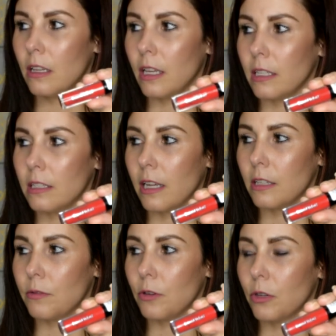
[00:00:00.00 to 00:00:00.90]
That's
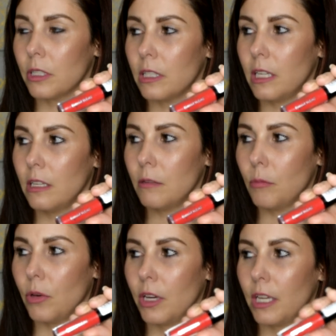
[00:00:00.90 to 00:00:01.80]
not focusing,
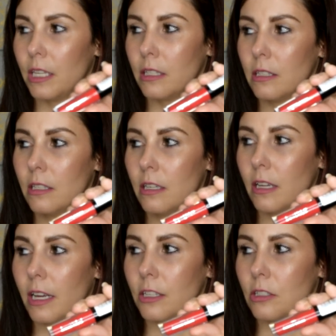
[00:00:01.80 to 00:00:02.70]
but
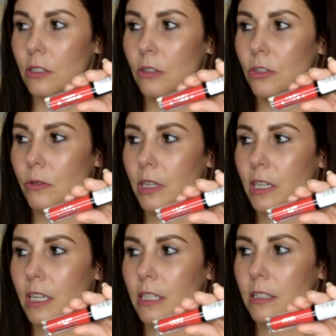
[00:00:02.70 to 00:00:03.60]
I just told you what
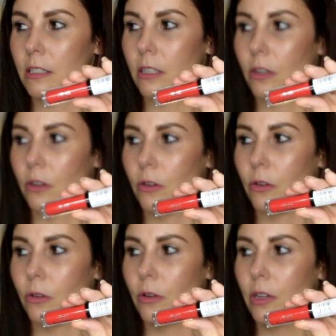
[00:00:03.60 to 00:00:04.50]
it is,
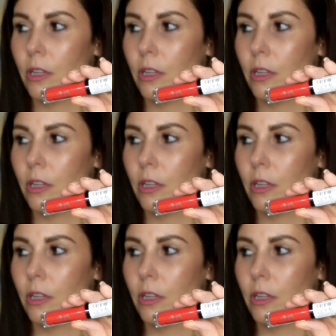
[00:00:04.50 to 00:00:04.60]
so